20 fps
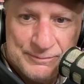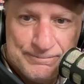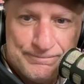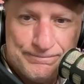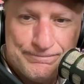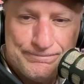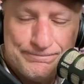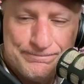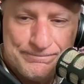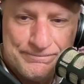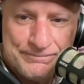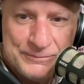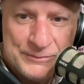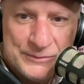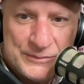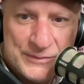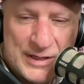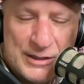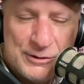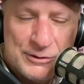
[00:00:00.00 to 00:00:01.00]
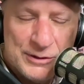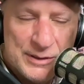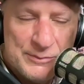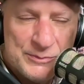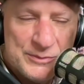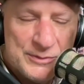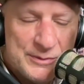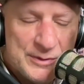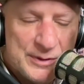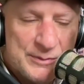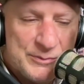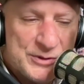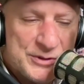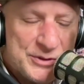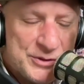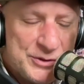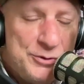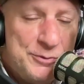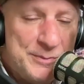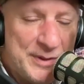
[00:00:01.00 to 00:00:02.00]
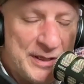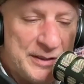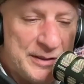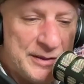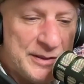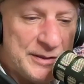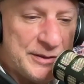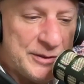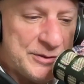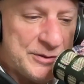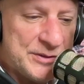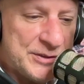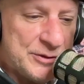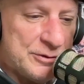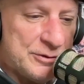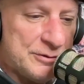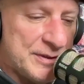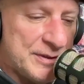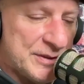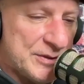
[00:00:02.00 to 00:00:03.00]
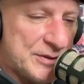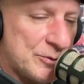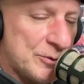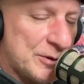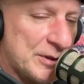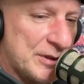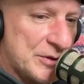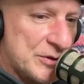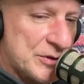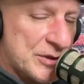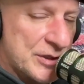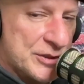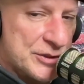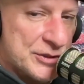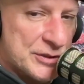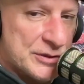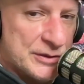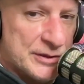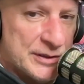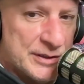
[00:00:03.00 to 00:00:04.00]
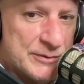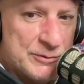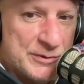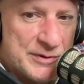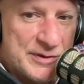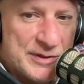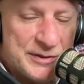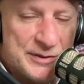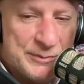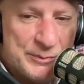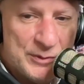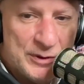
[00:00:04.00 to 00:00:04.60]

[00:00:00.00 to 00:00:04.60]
Mm. Now, I'm assuming that there's still this organization within the